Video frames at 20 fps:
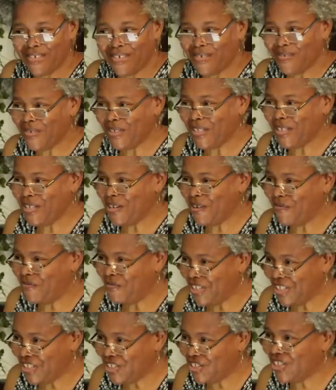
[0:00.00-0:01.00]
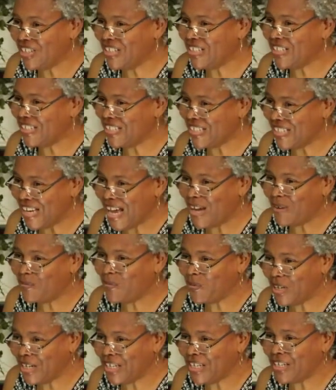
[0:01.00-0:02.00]
whether your vision is not
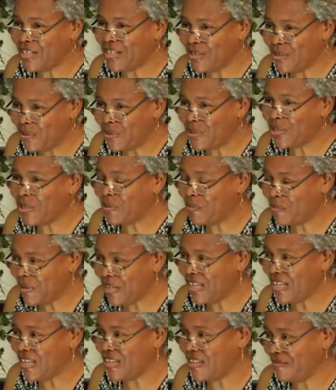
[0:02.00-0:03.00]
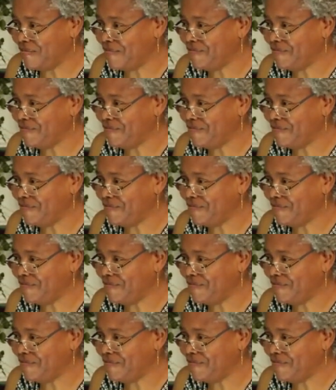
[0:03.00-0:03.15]
what it used to be,